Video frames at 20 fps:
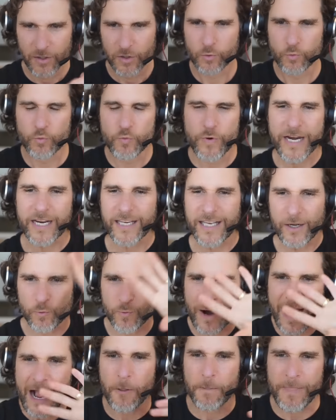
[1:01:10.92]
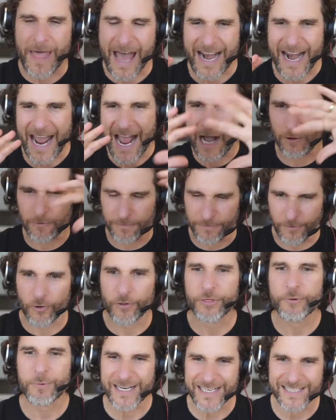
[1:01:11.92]
really round that out full
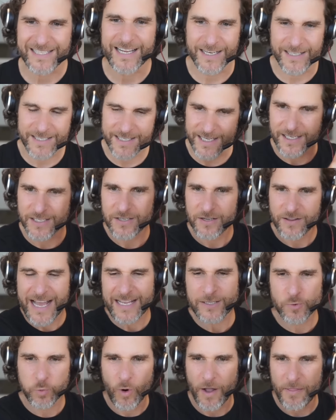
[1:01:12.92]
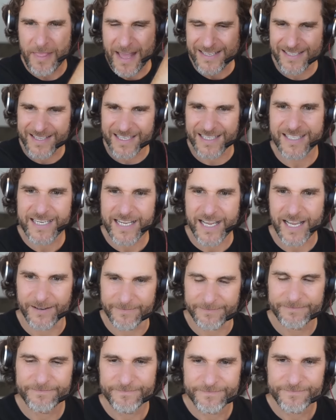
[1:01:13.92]
360. So that's one. That's the see it.
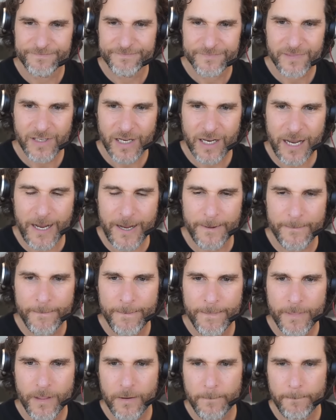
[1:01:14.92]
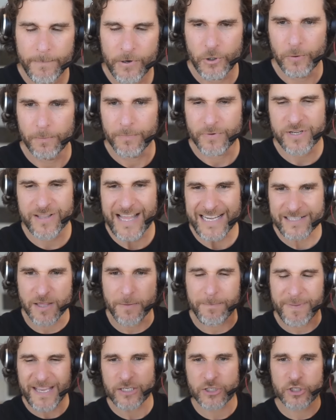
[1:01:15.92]
Okay. Boom. So that's the
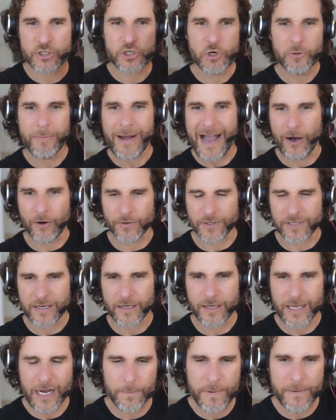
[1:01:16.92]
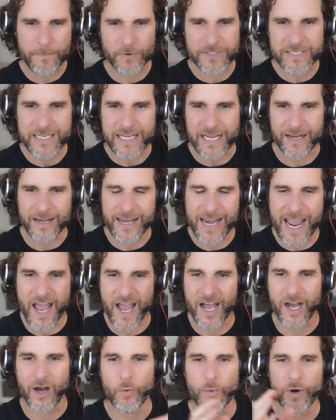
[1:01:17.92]
big zoom out, help people see.
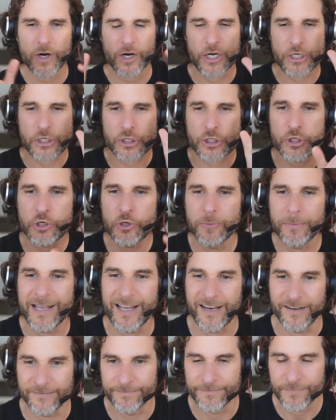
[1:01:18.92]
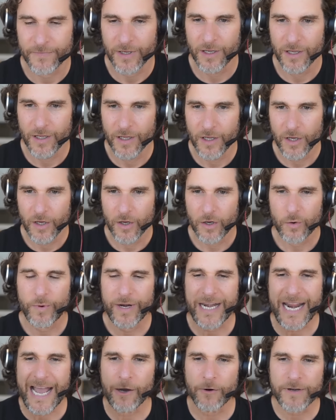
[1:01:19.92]
Now we're going to zoom in. We
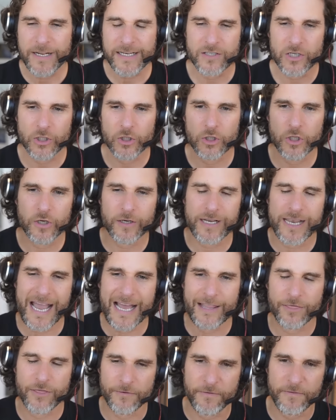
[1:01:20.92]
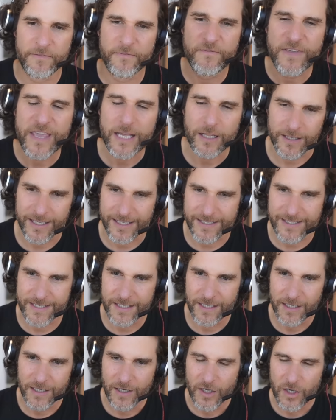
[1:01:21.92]
now need to look at the feel it,
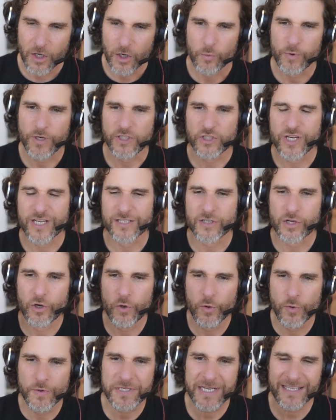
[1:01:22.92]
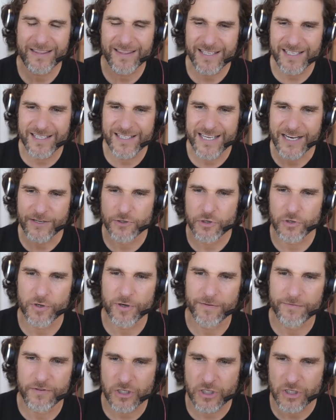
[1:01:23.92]
which is who's at the center
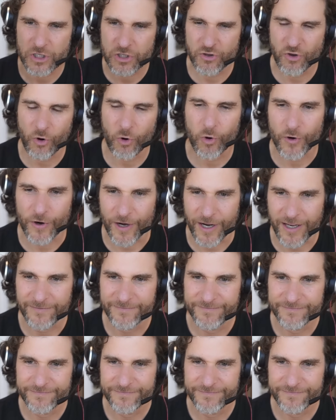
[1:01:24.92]
of the story,